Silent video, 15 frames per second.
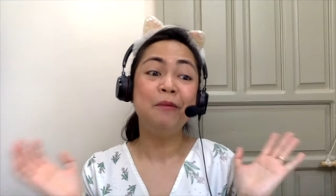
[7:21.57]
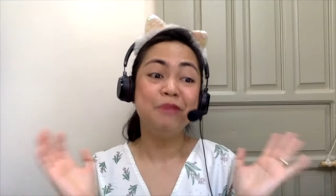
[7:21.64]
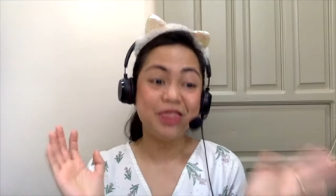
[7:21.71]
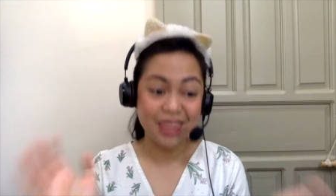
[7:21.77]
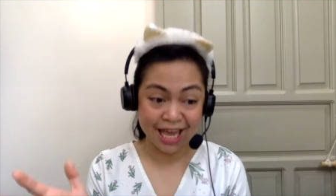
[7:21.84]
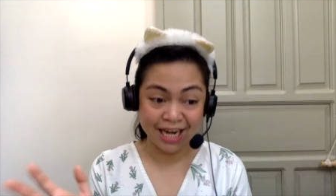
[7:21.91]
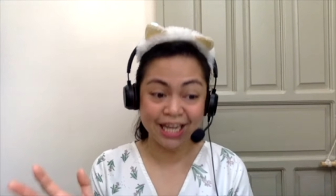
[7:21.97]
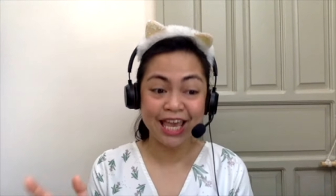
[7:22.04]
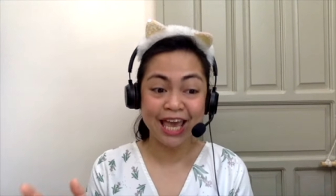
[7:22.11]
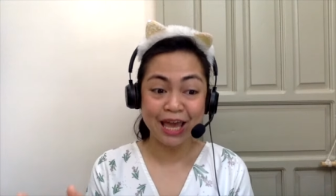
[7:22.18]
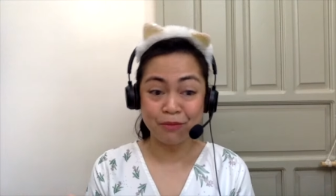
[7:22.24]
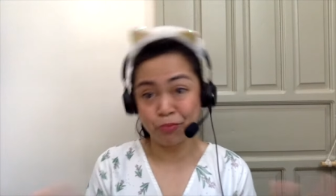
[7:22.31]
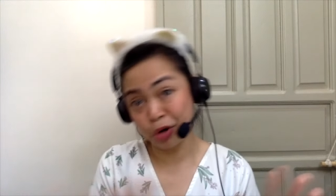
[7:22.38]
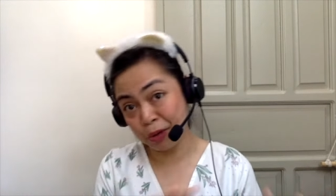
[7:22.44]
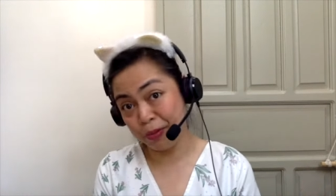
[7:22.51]
But then
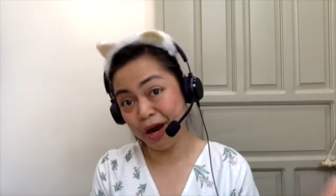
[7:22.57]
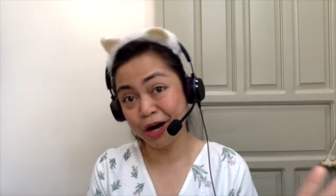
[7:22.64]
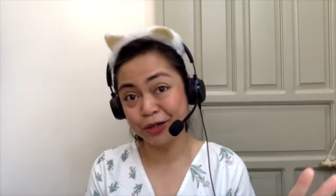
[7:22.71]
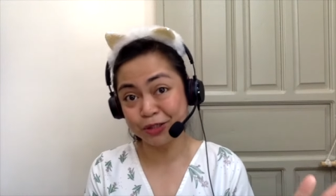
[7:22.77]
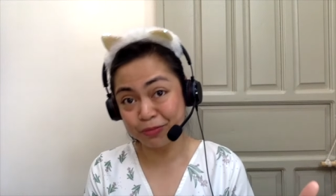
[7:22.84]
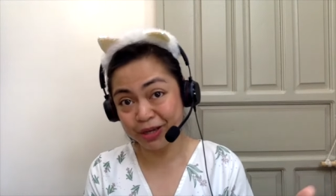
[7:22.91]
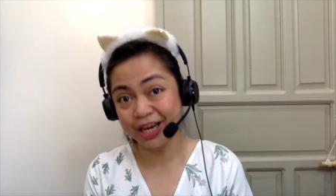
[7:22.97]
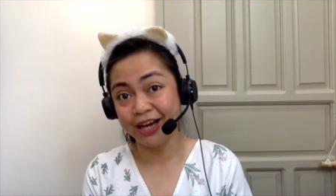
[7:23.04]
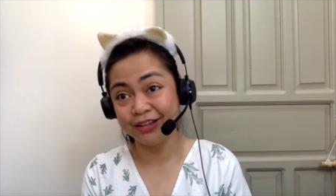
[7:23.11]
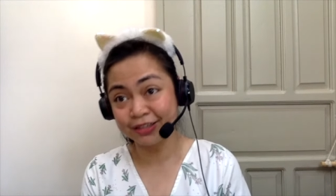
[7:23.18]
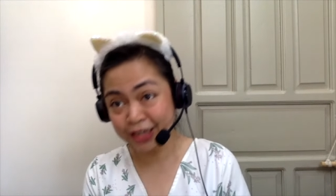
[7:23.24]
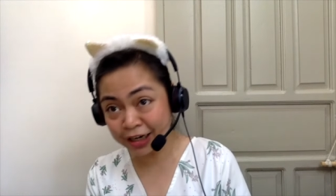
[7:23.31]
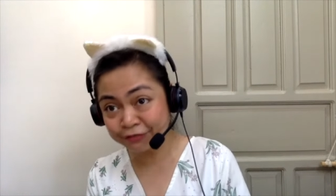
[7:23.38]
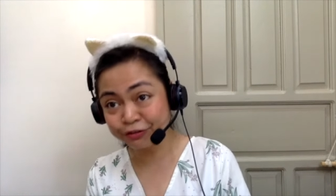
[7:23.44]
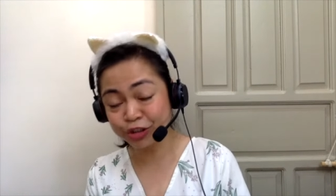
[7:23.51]
again, prepare to be
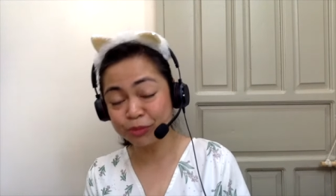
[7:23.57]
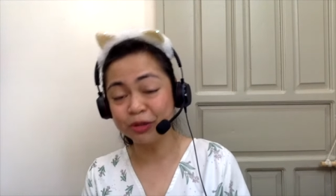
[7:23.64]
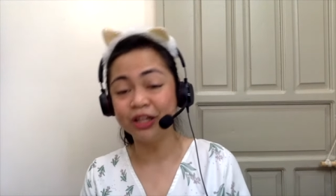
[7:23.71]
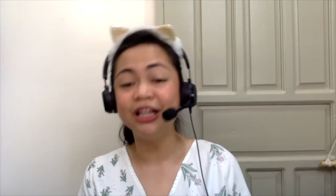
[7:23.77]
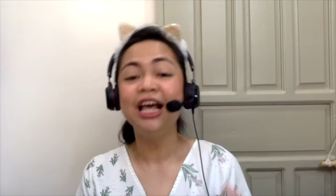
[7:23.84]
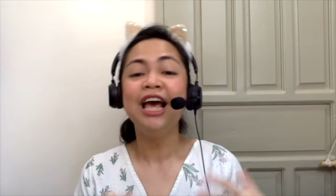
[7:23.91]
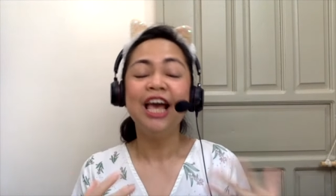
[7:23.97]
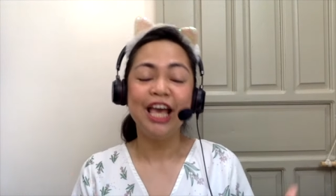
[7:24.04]
uncomfortable